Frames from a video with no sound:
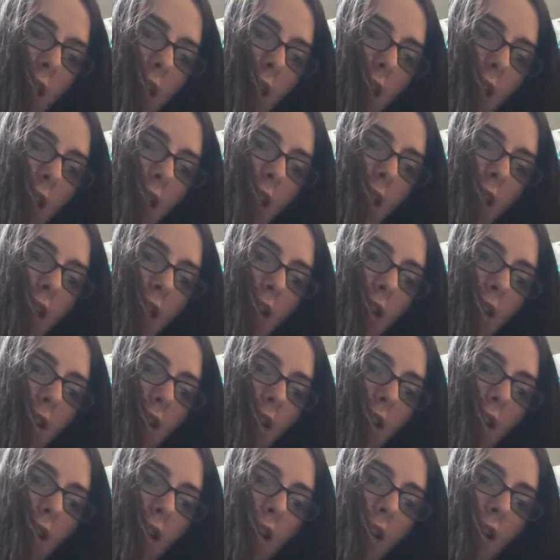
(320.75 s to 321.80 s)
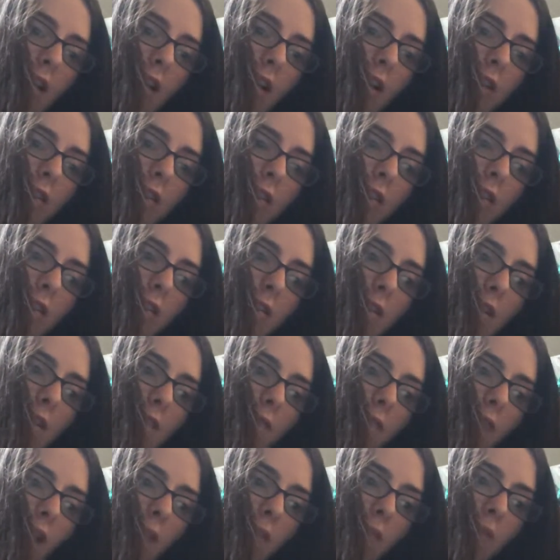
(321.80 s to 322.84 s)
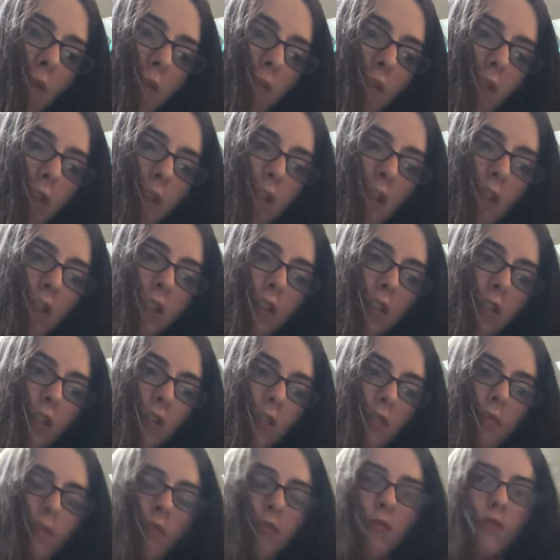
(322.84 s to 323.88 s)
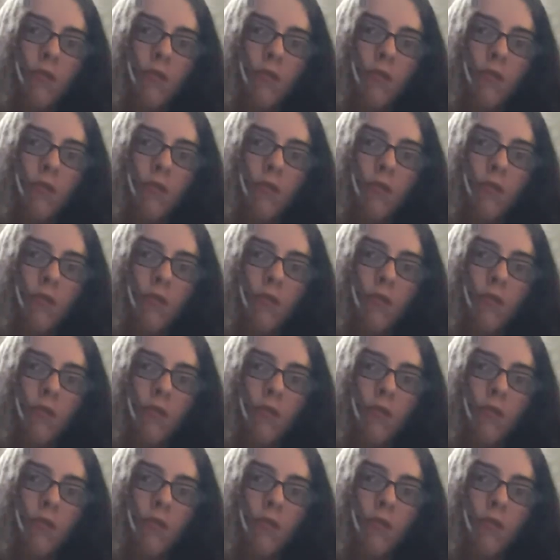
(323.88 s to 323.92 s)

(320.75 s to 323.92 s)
and consistent environmental conditions